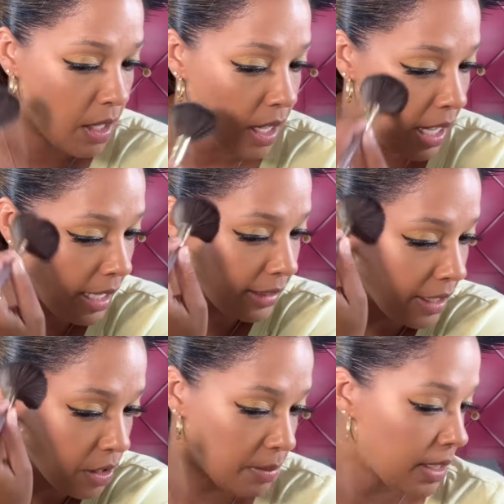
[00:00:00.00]

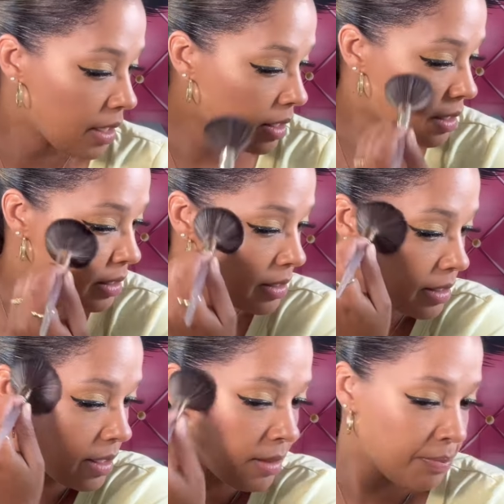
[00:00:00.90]
highlighter because
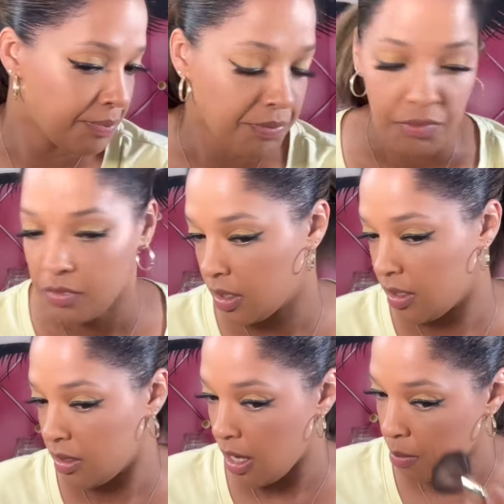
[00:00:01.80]

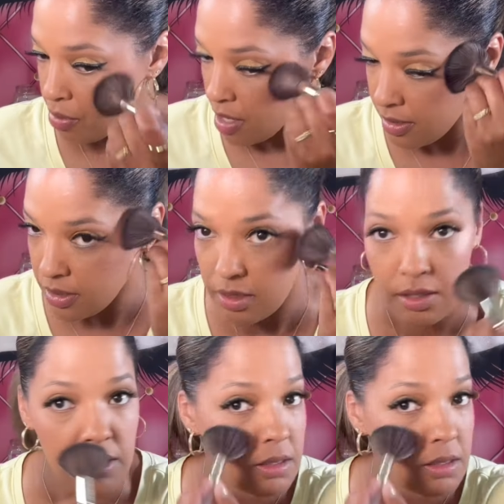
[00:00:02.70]
that bronzer